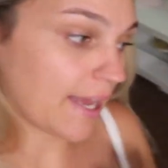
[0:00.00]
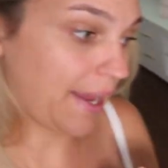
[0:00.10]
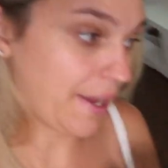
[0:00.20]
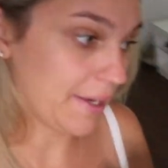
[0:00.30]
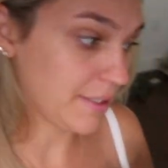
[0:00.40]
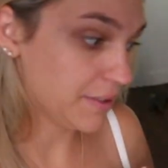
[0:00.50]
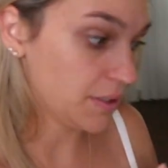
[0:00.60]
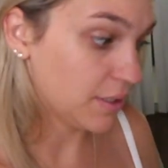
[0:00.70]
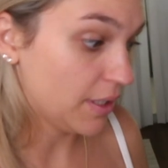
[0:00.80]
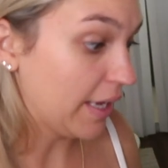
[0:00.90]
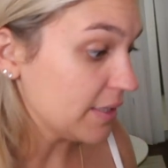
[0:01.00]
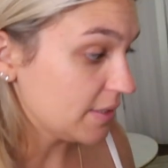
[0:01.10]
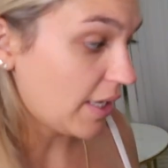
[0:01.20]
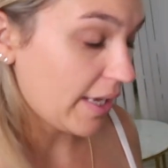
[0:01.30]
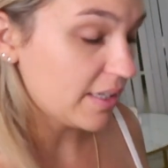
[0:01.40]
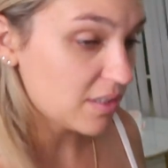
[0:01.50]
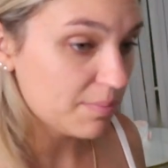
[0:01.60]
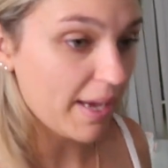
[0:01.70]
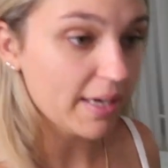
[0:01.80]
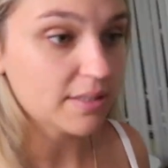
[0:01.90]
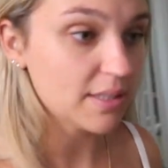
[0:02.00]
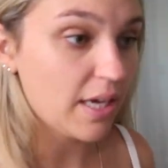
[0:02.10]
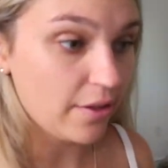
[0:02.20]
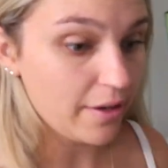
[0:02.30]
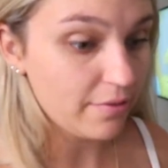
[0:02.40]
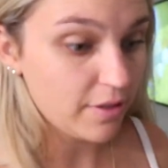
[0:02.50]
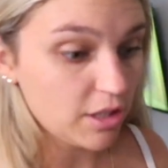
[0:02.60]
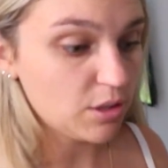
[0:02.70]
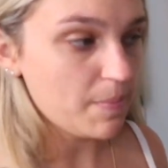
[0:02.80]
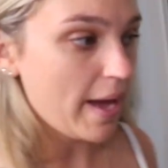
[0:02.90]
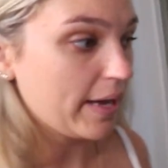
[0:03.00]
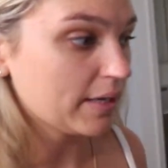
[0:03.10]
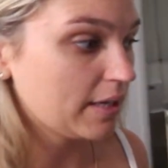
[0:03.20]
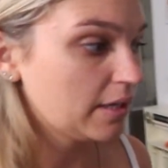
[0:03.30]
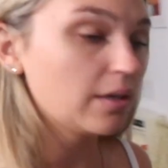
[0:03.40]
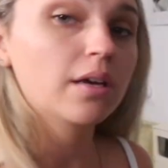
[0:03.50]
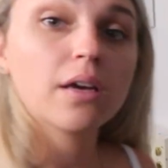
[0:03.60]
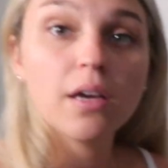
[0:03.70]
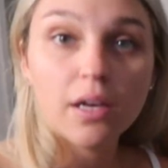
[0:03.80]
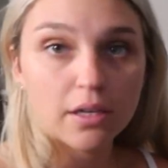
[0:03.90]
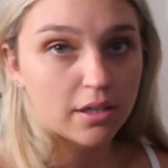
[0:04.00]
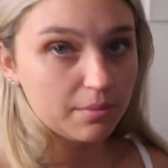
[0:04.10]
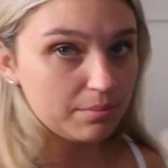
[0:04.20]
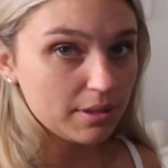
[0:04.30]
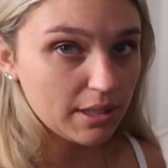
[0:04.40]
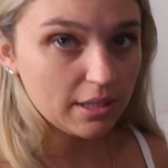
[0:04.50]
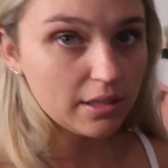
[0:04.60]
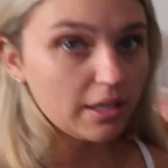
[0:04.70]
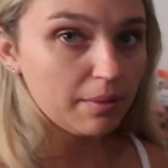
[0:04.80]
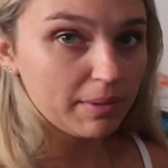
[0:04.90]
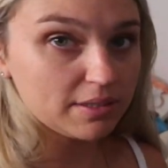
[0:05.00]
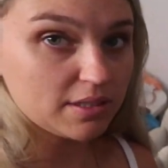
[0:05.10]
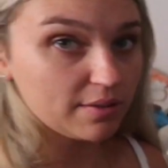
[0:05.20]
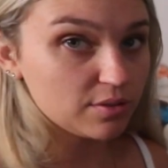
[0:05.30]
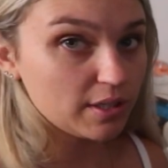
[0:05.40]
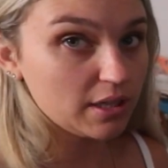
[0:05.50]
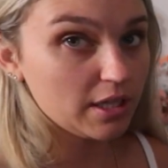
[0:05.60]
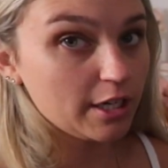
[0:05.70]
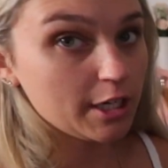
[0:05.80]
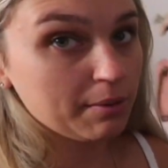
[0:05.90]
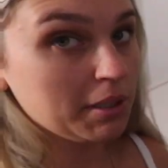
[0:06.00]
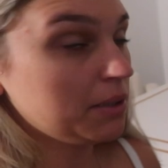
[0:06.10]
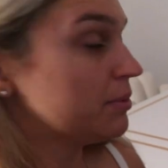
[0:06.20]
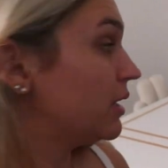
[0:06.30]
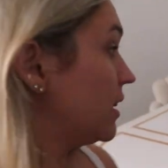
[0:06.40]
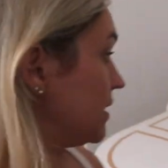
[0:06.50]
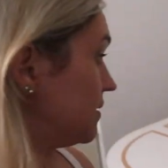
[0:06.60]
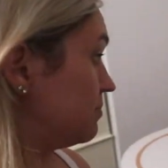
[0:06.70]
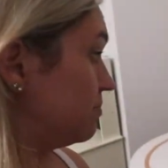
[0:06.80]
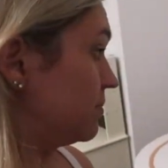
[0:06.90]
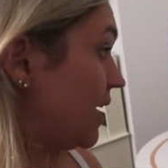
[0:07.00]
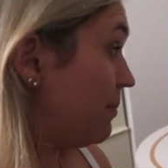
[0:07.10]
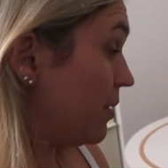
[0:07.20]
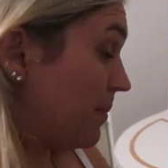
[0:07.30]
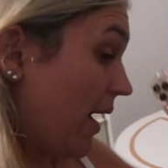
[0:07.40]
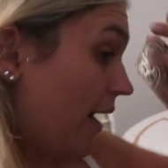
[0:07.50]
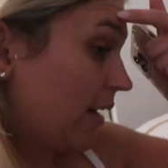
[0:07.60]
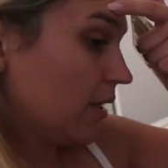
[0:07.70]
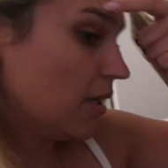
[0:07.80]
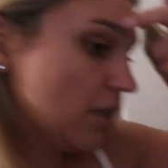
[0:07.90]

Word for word: and get Tank's bag together. I finished packing completely. My stuff's right there. I'm gonna bring this diaper bag,